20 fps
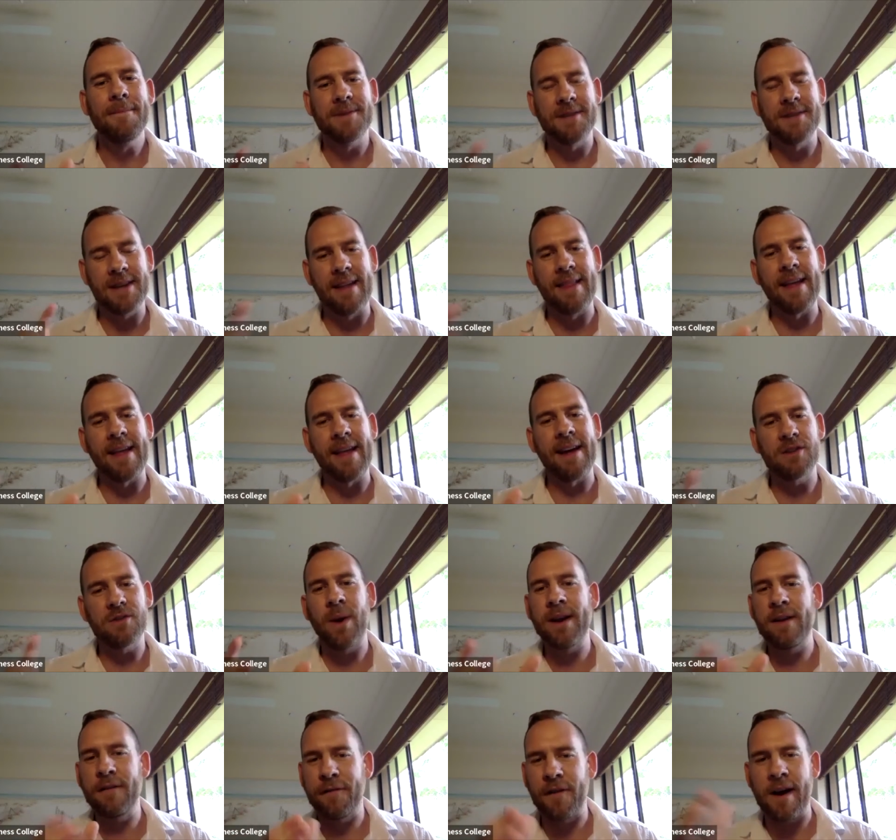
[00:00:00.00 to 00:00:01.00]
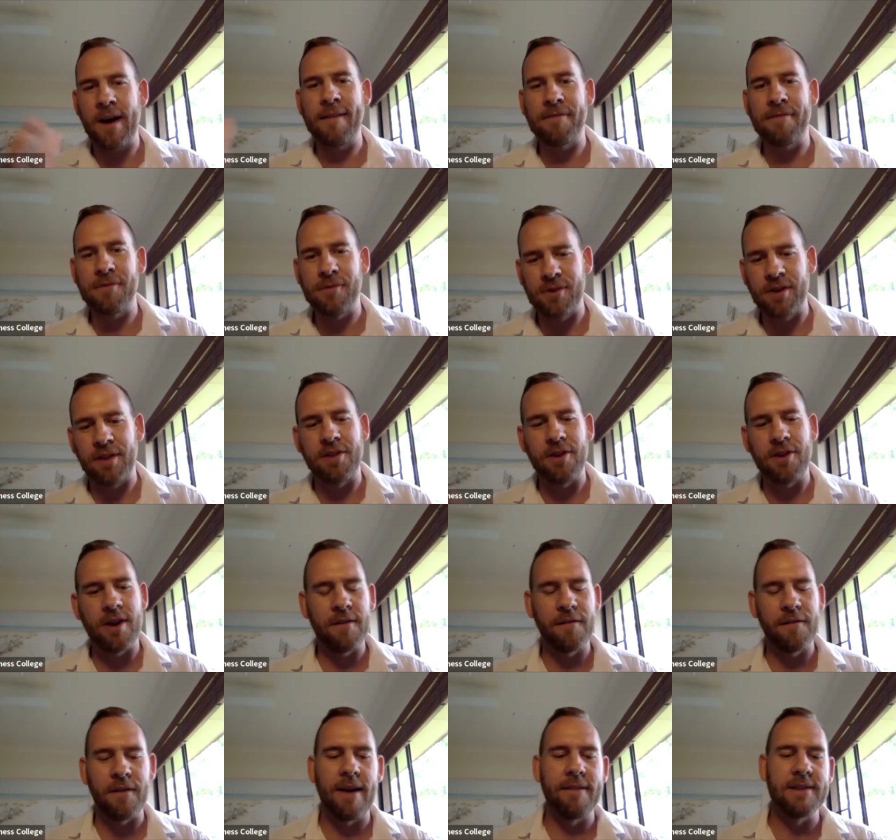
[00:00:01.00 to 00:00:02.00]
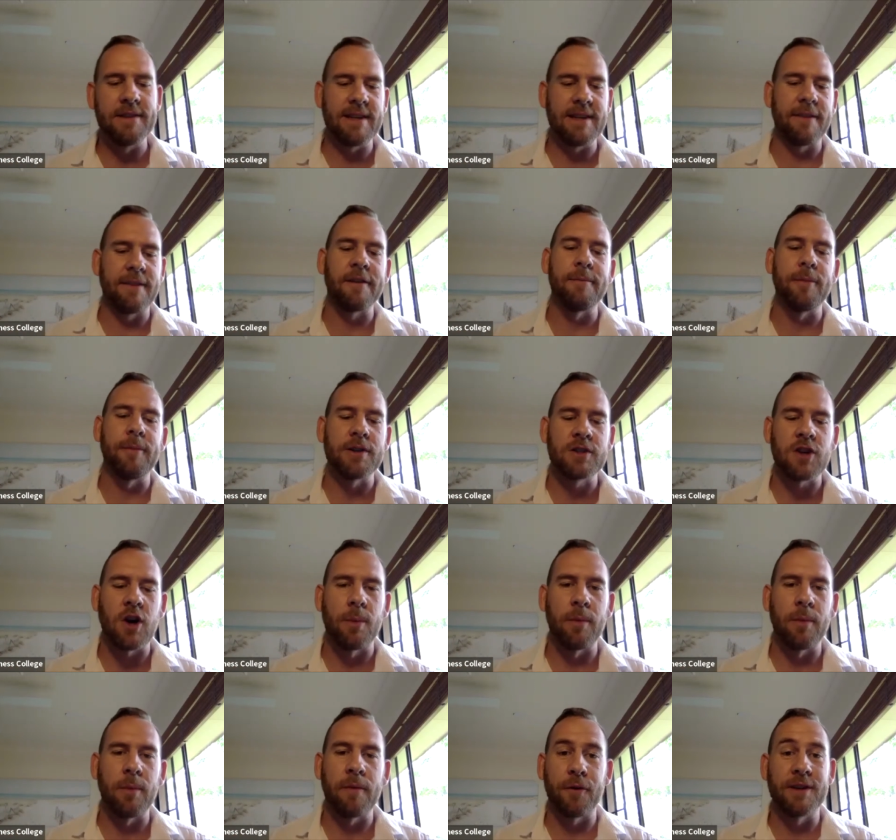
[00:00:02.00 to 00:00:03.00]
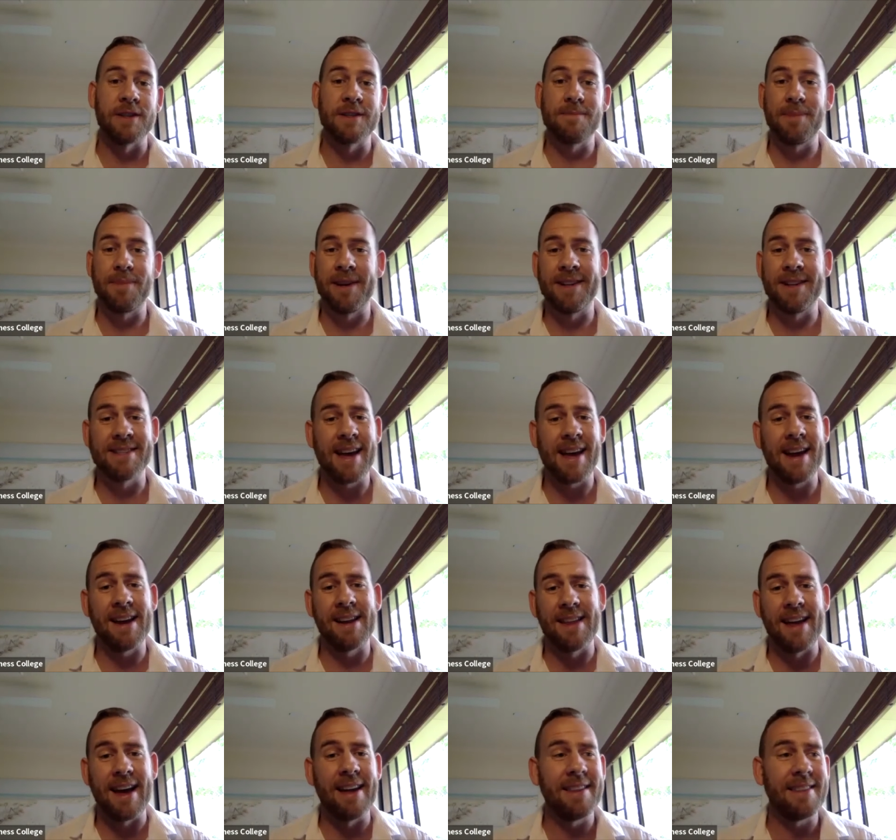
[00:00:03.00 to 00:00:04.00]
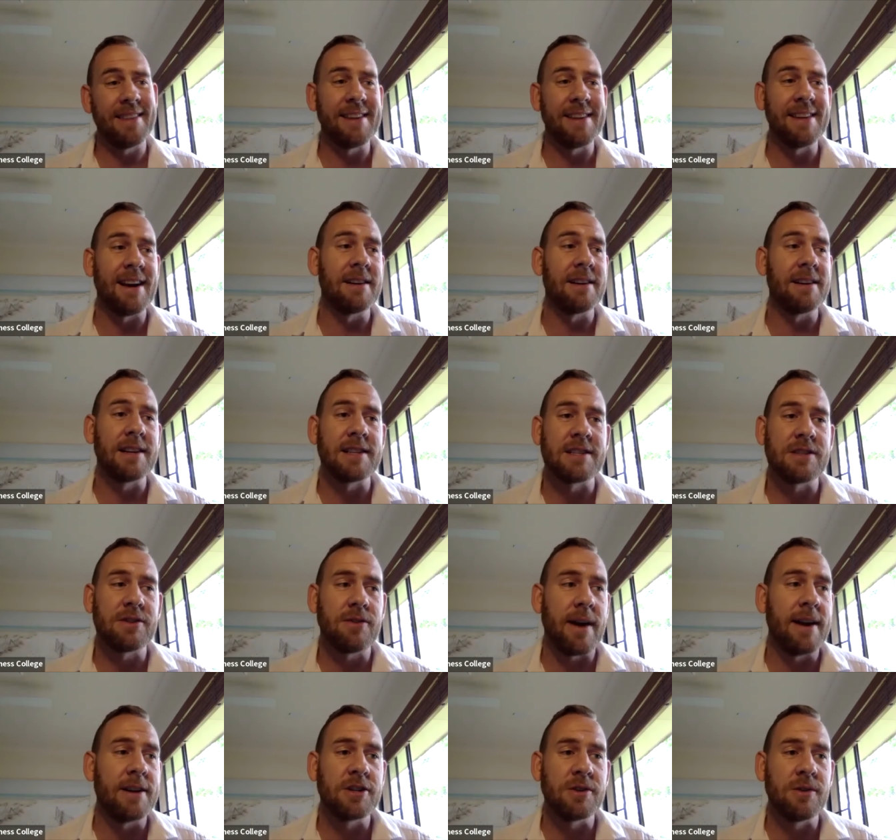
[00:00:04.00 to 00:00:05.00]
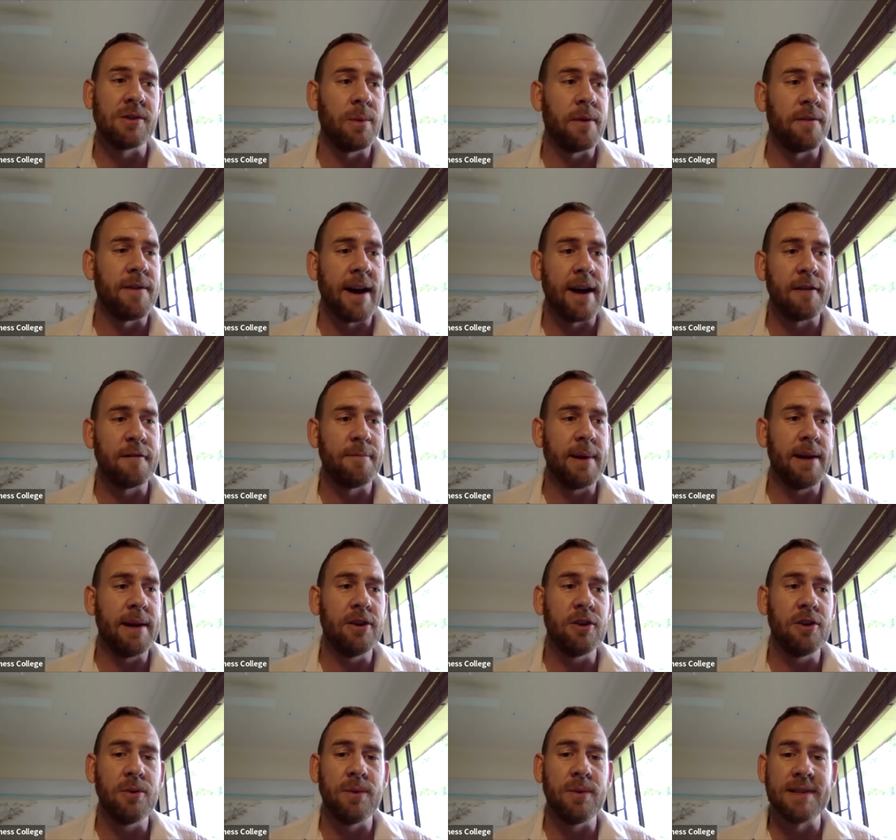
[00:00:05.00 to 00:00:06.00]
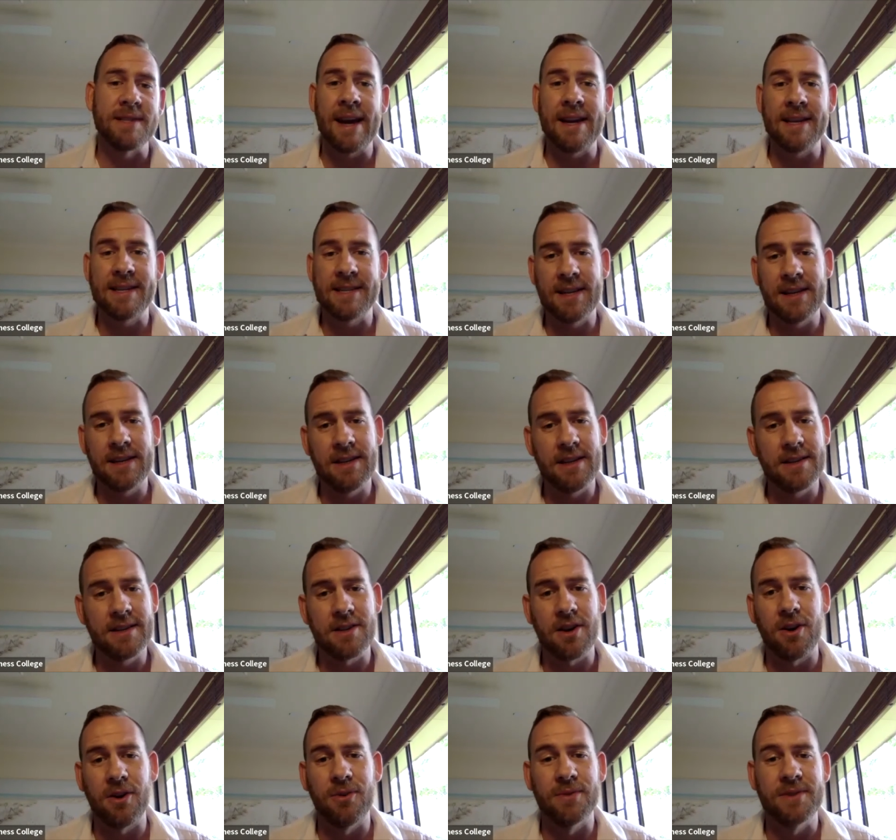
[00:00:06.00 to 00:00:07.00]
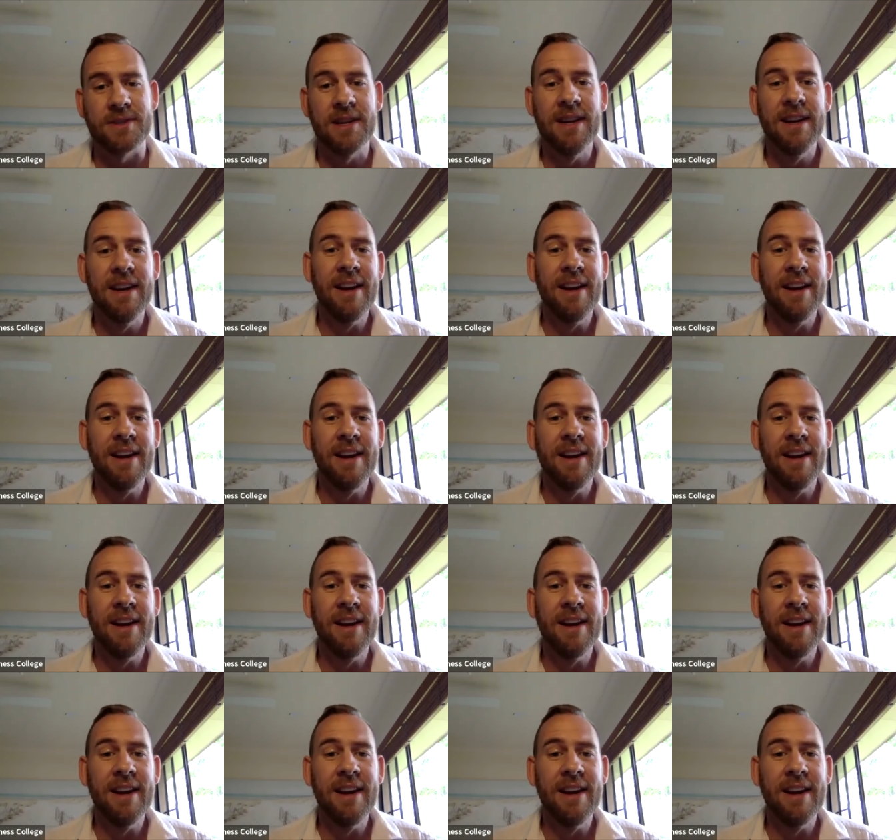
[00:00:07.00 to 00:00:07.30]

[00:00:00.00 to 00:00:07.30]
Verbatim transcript: So yeah, that 25 through to 35 is definitely most common for us. But in saying that, the youngest graduate we've had of BU is 18 years old.